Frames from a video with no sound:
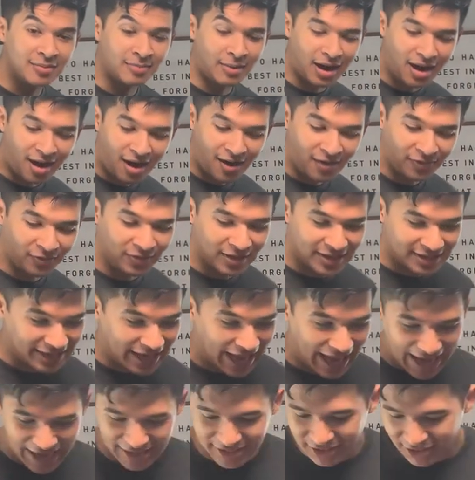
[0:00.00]
My office
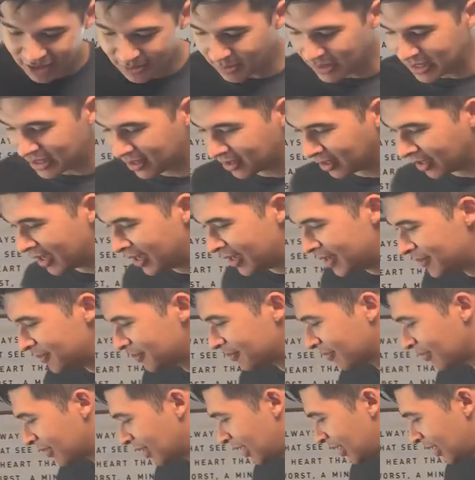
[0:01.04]
has to be clean.